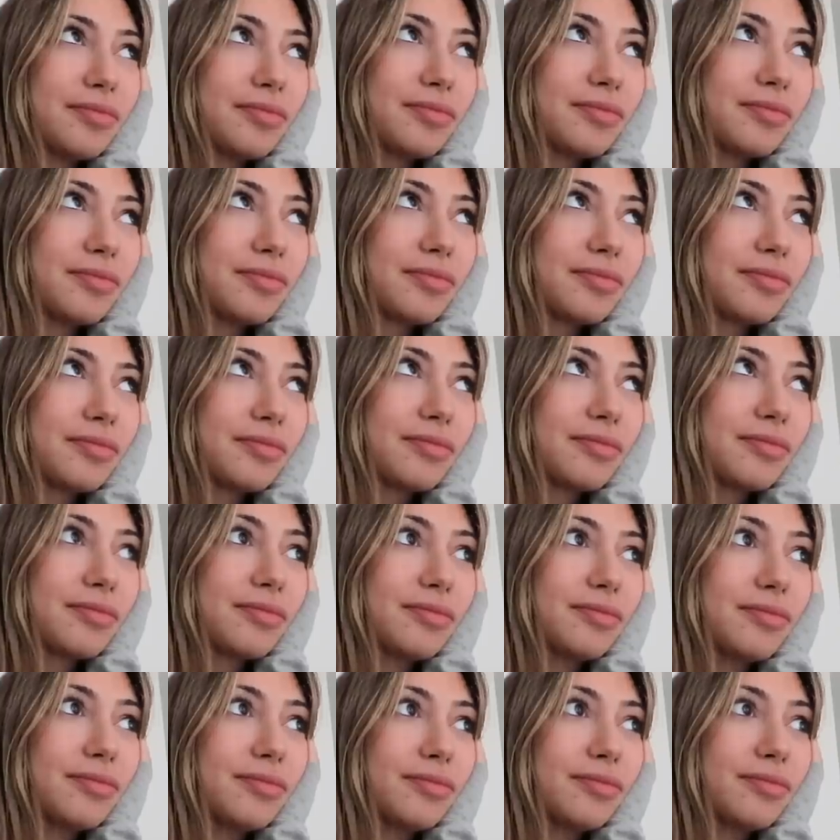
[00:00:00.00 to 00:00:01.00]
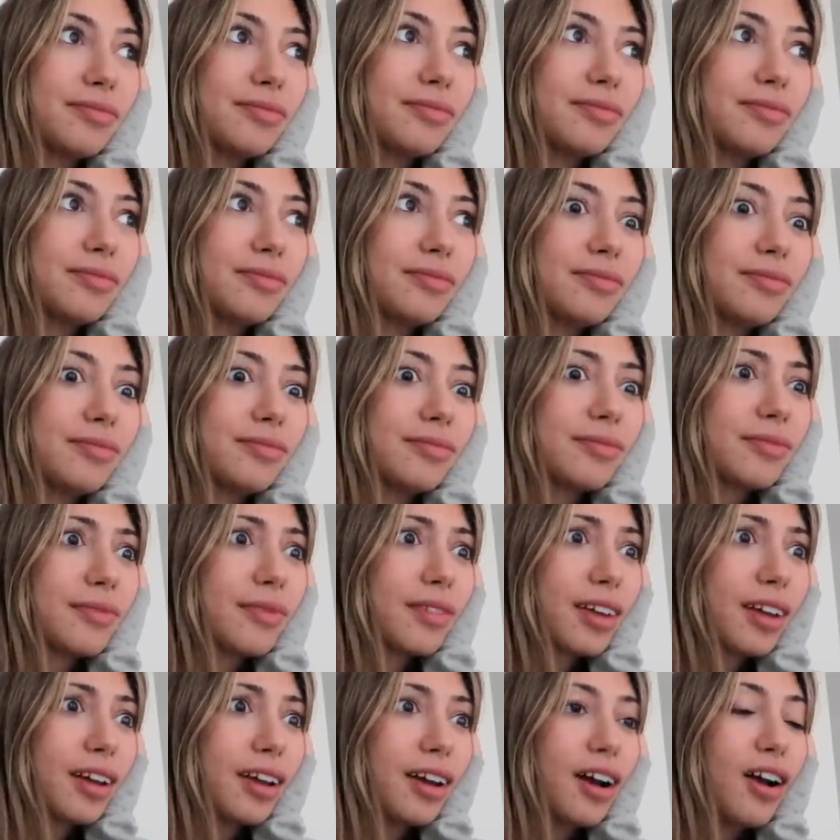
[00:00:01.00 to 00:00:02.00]
Well, I I'm surprised she isn't out
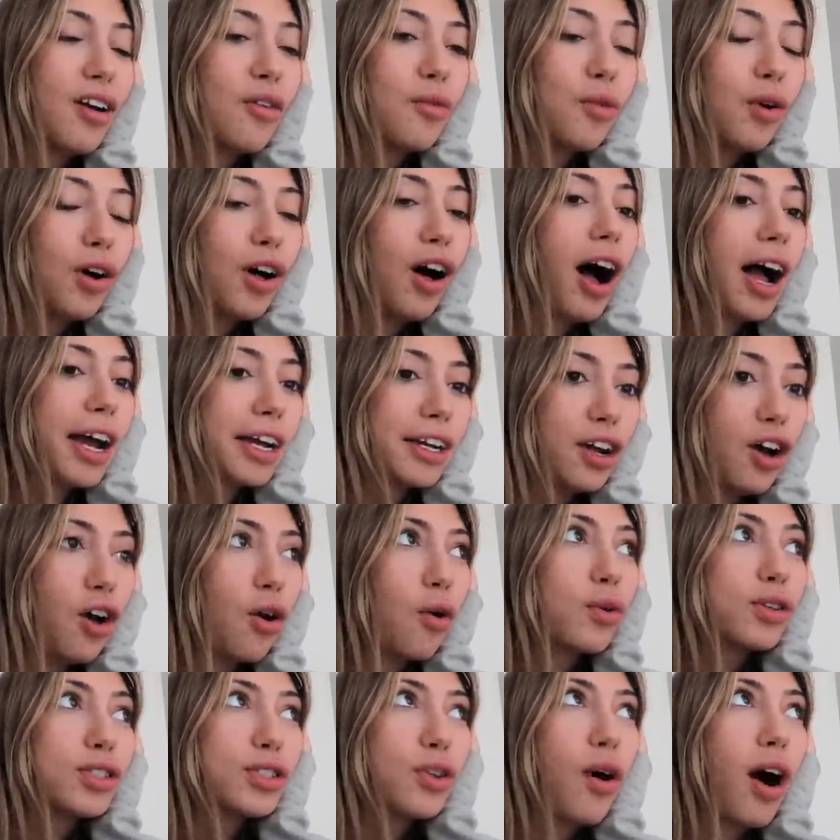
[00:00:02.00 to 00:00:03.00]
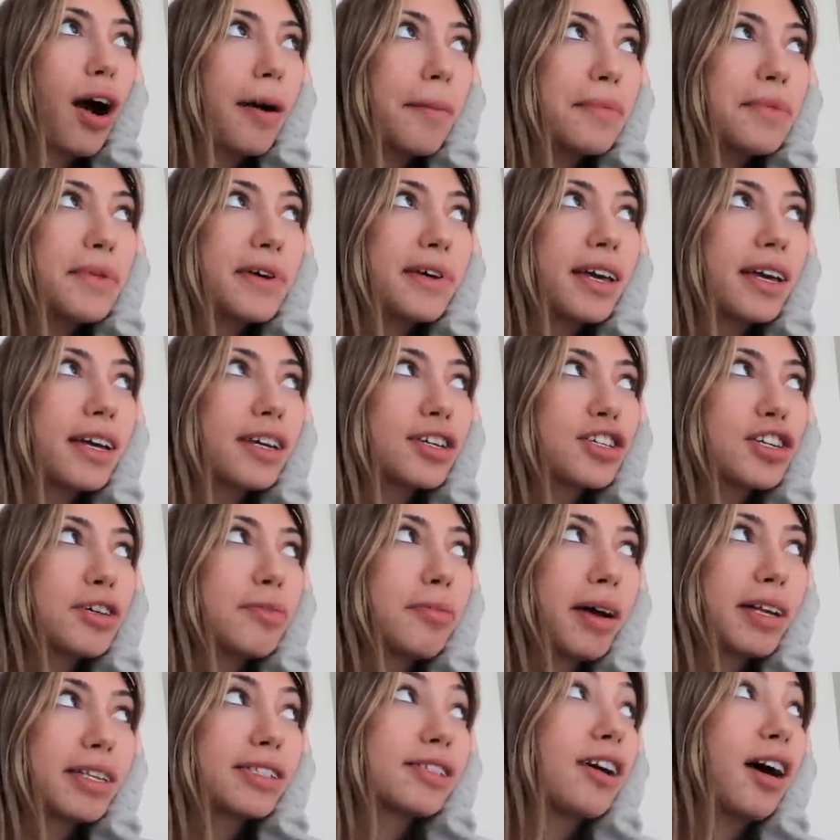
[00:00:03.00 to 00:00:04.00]
yet. Well, I know, so I'm thinking she
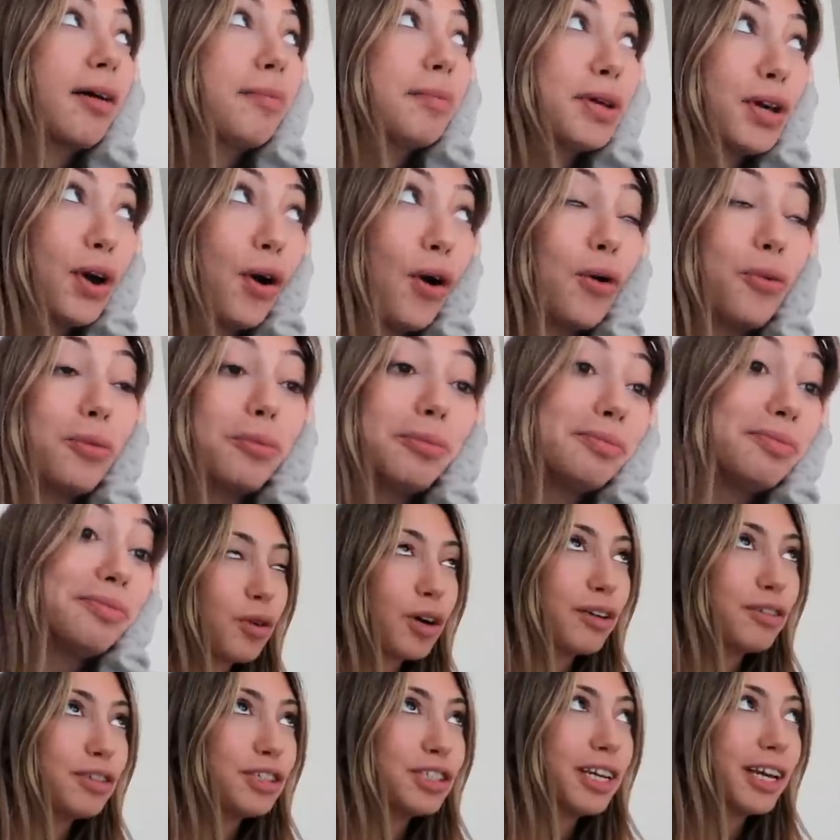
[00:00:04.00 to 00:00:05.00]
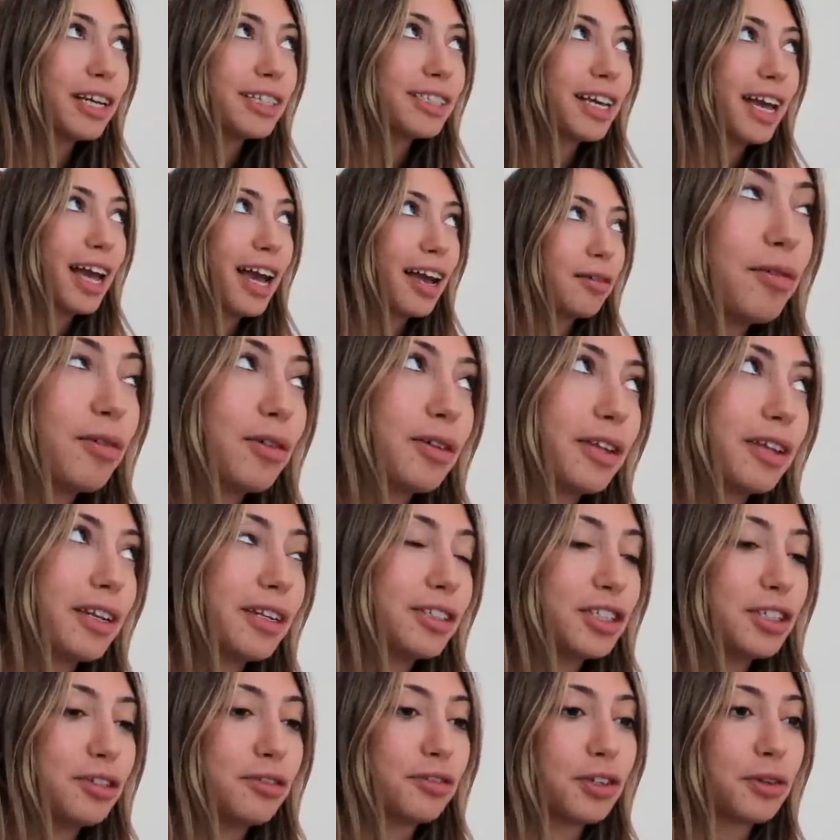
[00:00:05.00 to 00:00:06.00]
must not be home. What if she takes a hit? Well,
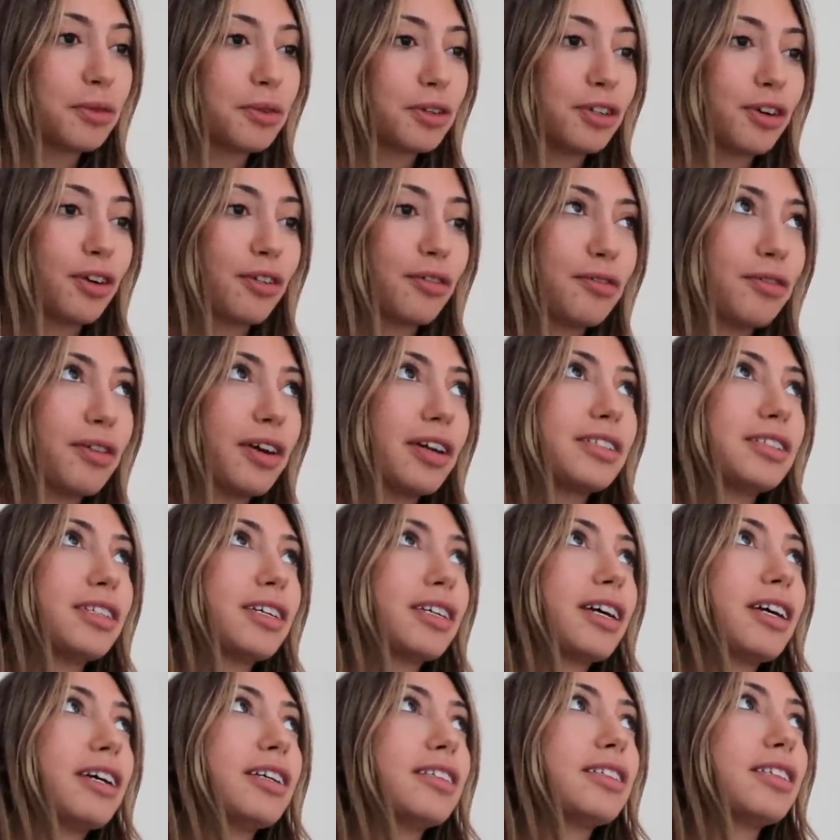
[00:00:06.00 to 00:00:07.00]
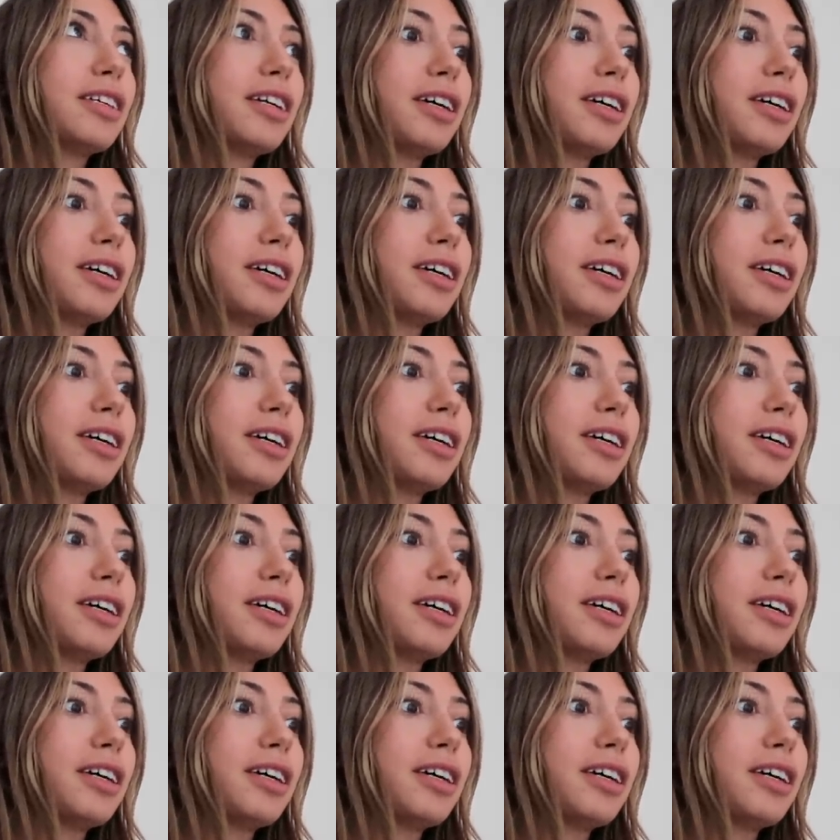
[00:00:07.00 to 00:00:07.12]
then she'd ruin her own fence, I guess,